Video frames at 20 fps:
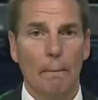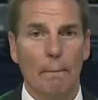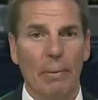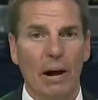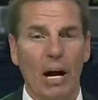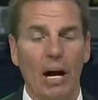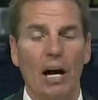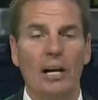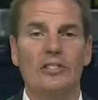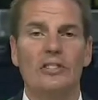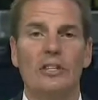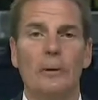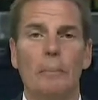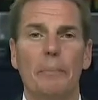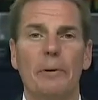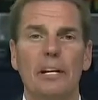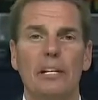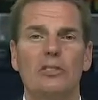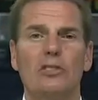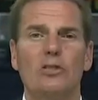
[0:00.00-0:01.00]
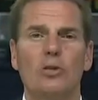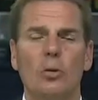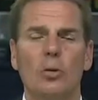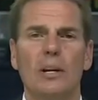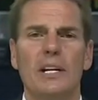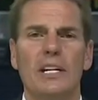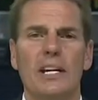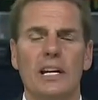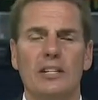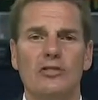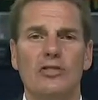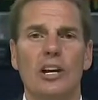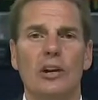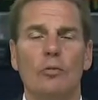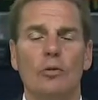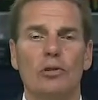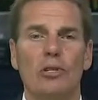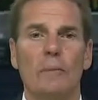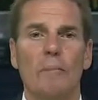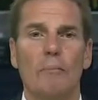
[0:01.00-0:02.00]
Bonds. The big story yesterday
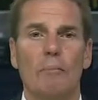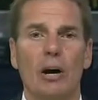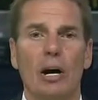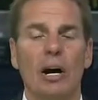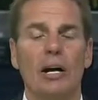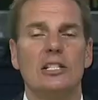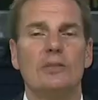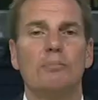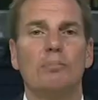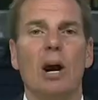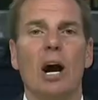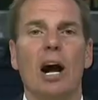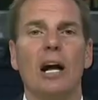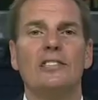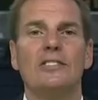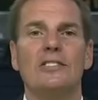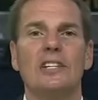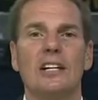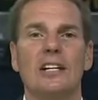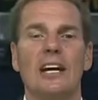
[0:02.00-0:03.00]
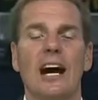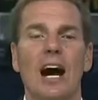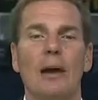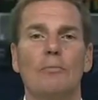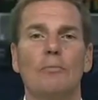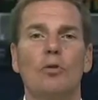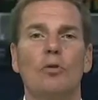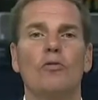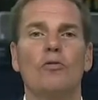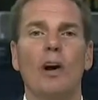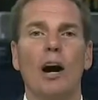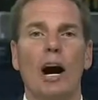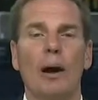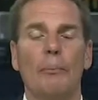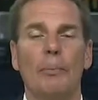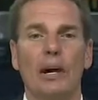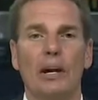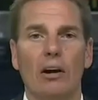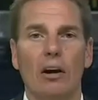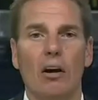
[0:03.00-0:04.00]
was in bonds. Bonds did not move
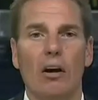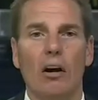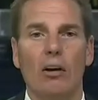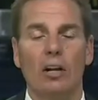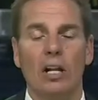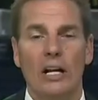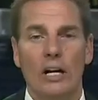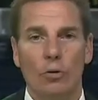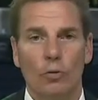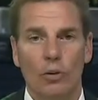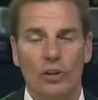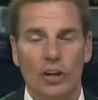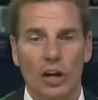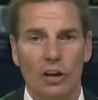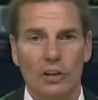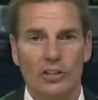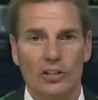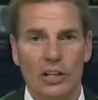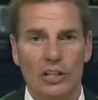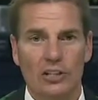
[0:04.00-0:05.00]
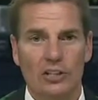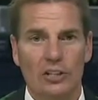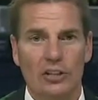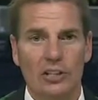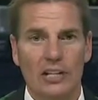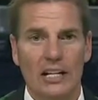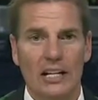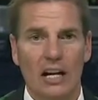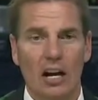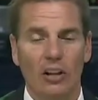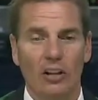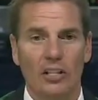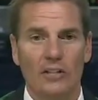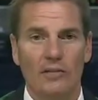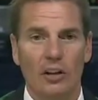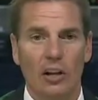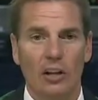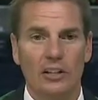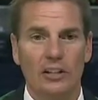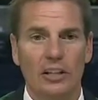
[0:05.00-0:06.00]
up at all with all this uncertainty and all this
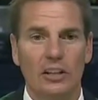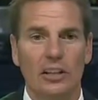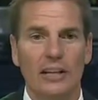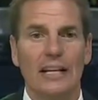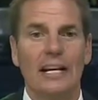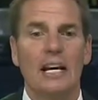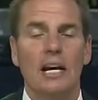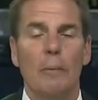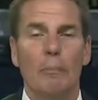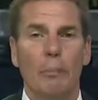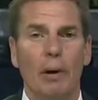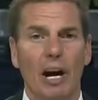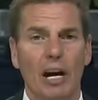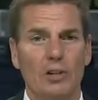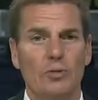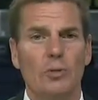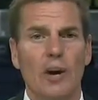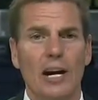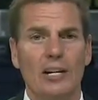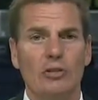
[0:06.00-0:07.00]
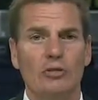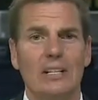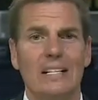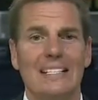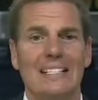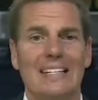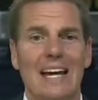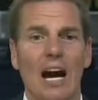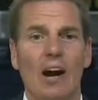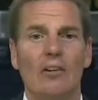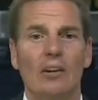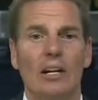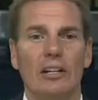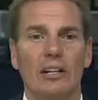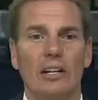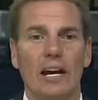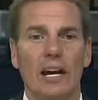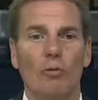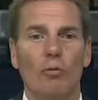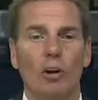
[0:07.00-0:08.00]
volatility. Bonds were actually down on the
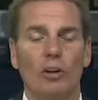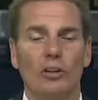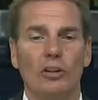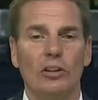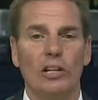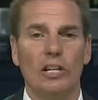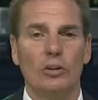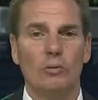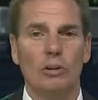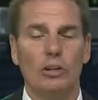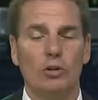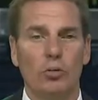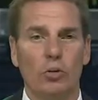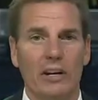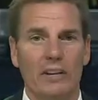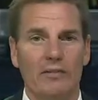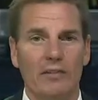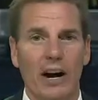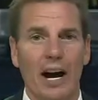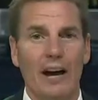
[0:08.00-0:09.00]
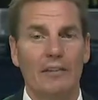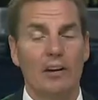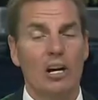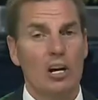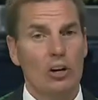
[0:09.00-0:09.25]
day, 133.25.